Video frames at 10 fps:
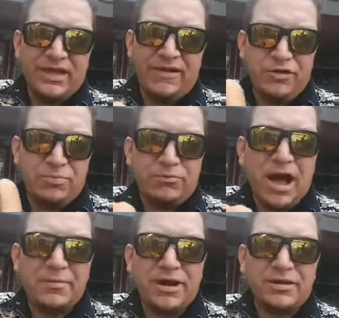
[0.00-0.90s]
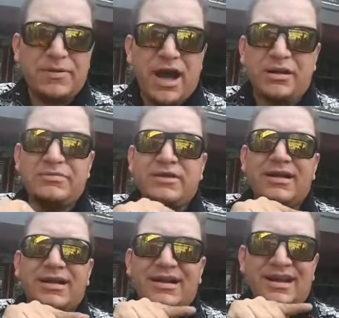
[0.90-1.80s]
If you comment on the bottom,
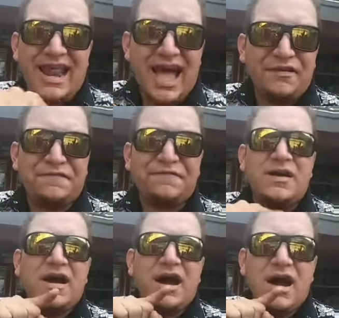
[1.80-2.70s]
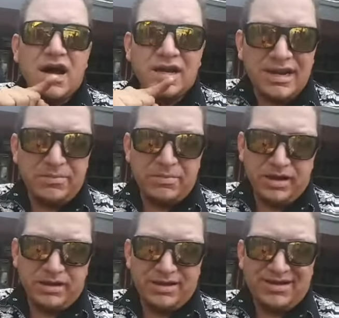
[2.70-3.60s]
Life
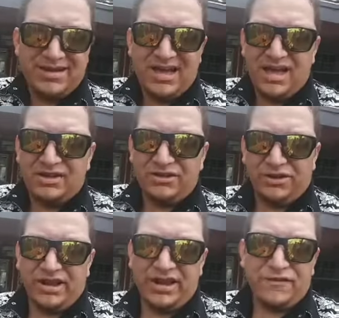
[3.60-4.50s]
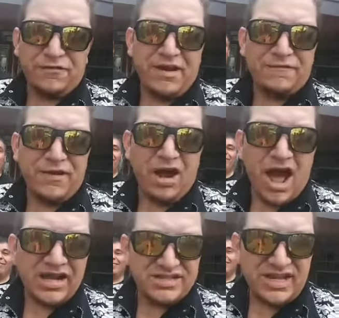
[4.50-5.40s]
Unlimited. You're going to hear from my friend
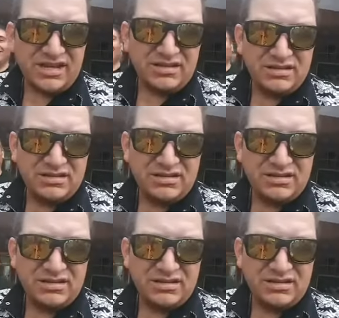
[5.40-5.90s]
Ozzy.